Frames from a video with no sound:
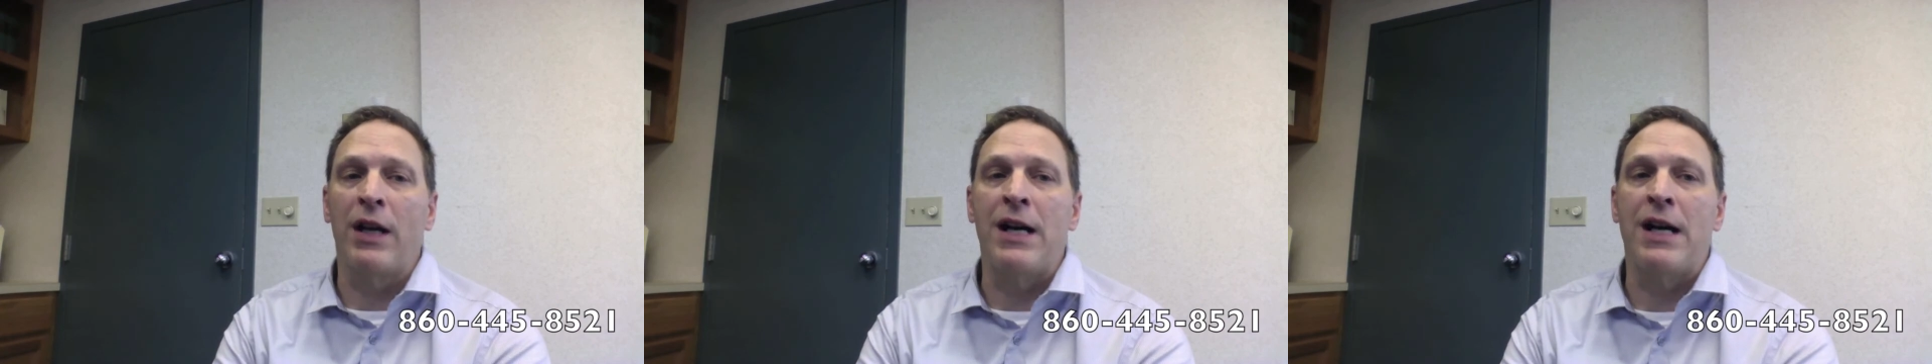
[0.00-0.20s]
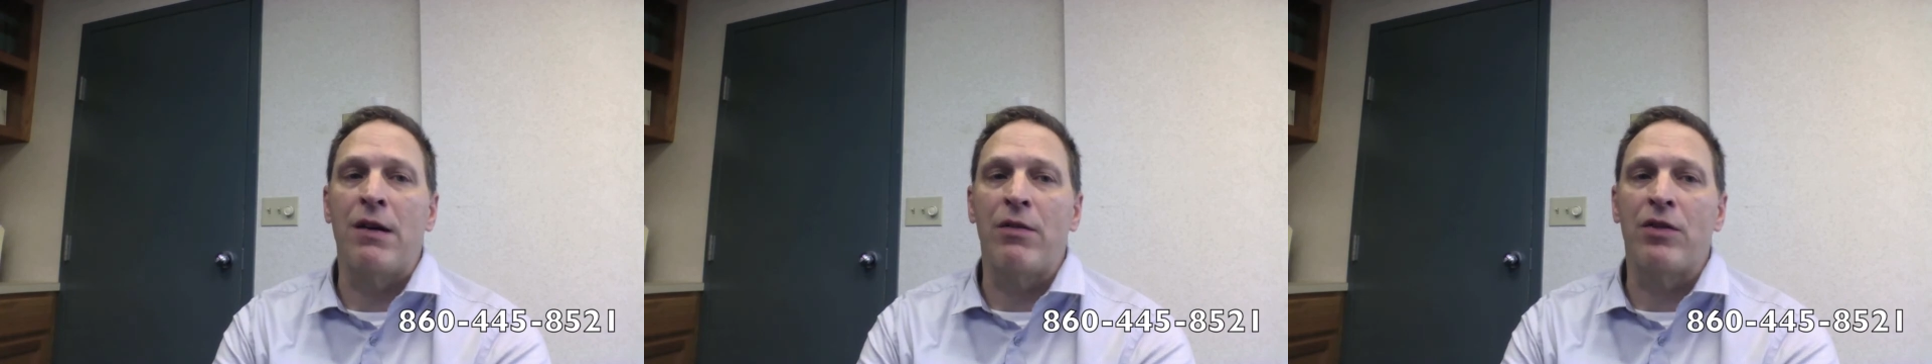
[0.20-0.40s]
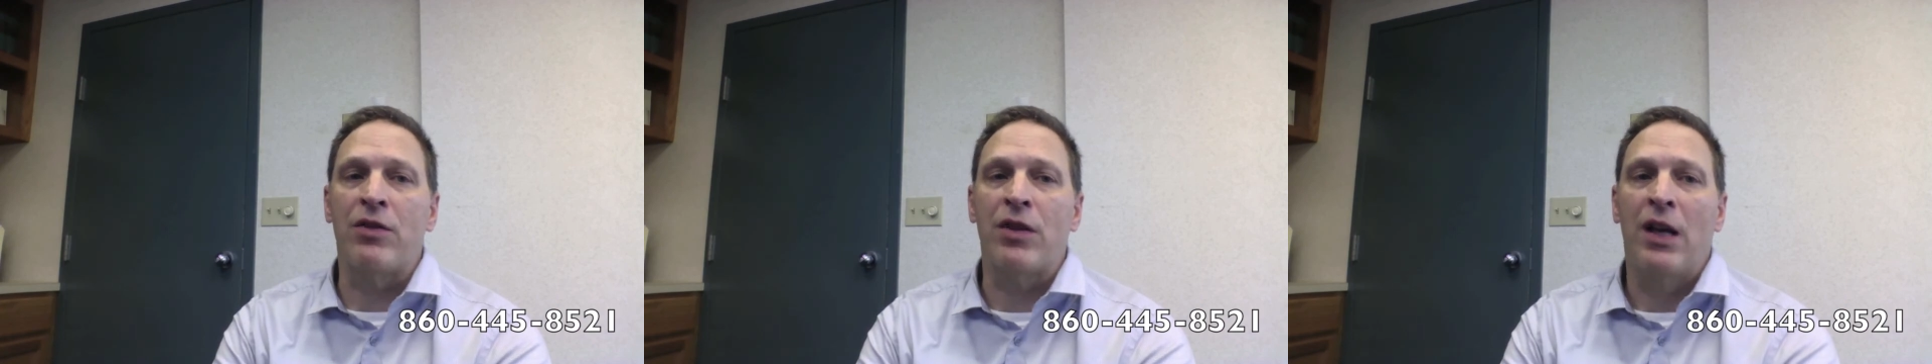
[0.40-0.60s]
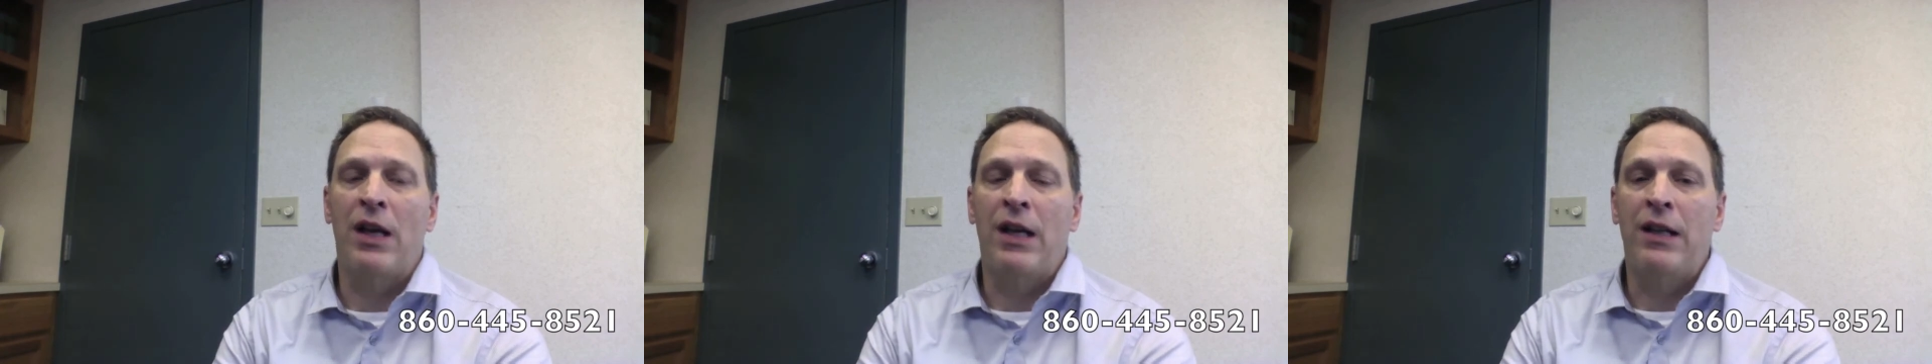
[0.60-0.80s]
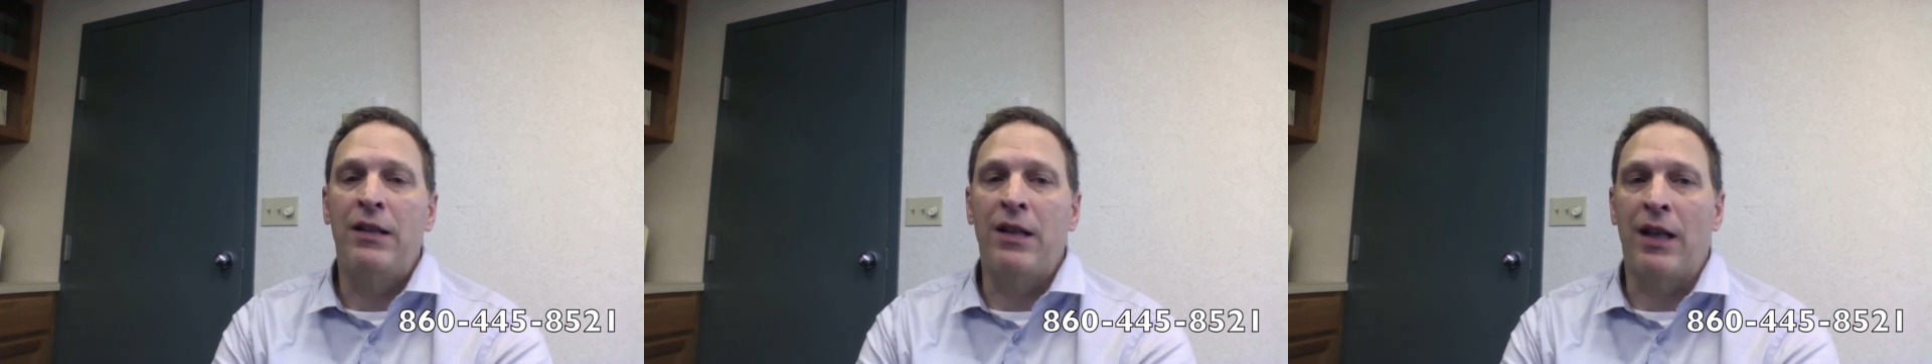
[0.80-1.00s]
hours
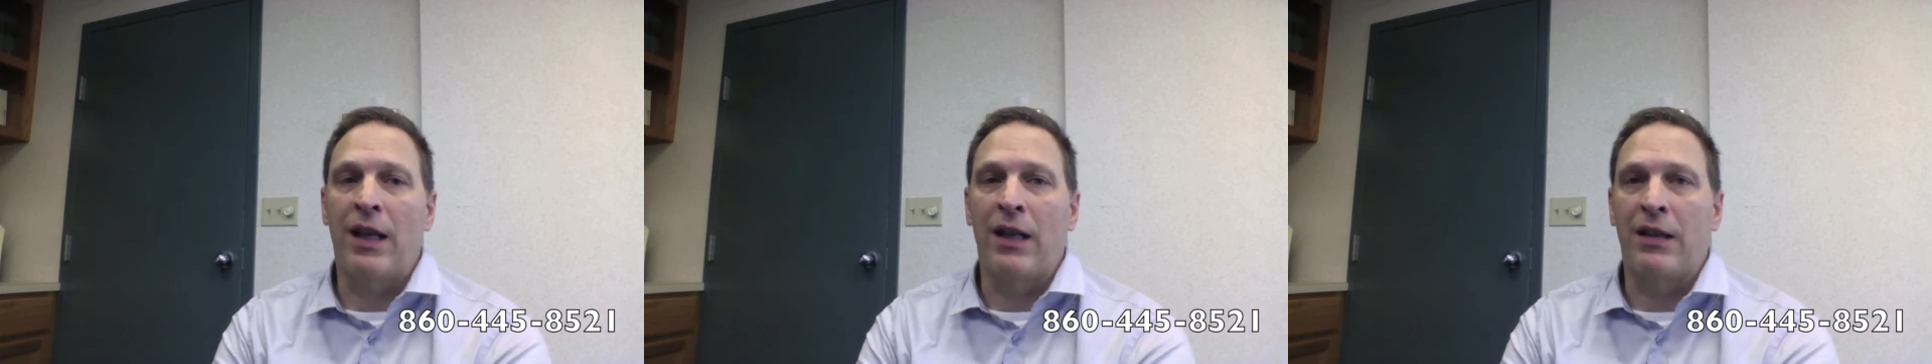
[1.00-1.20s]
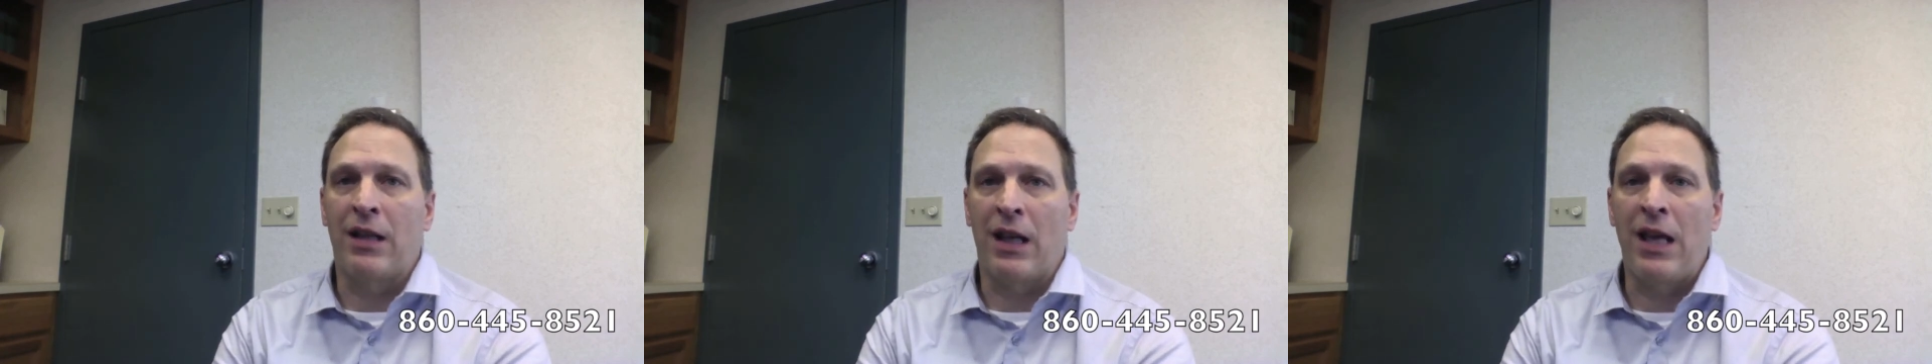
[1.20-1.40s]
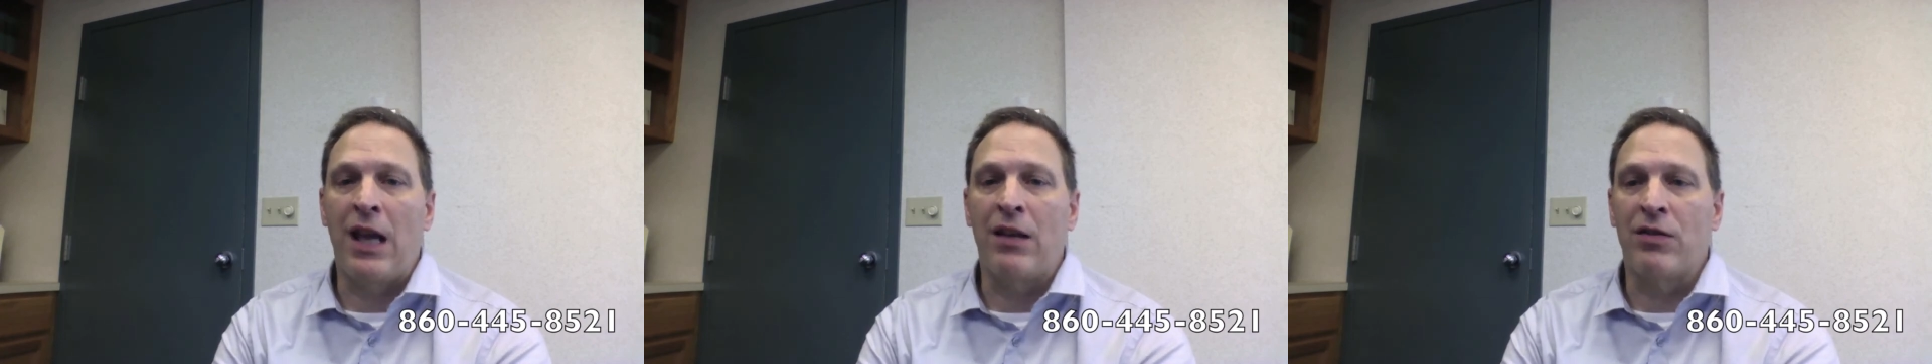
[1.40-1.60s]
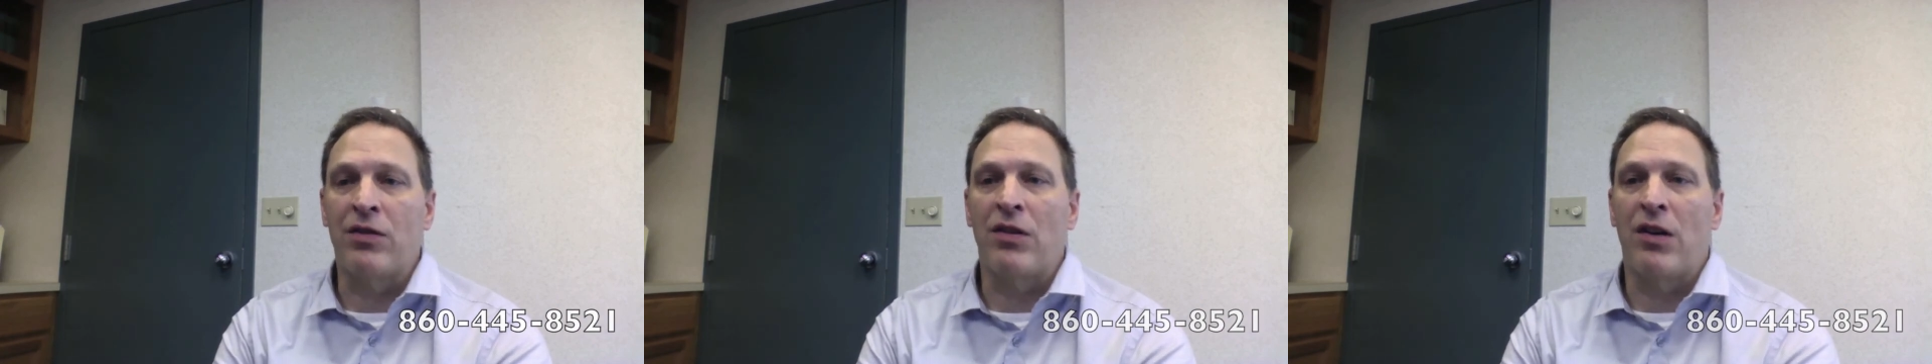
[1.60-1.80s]
to get the case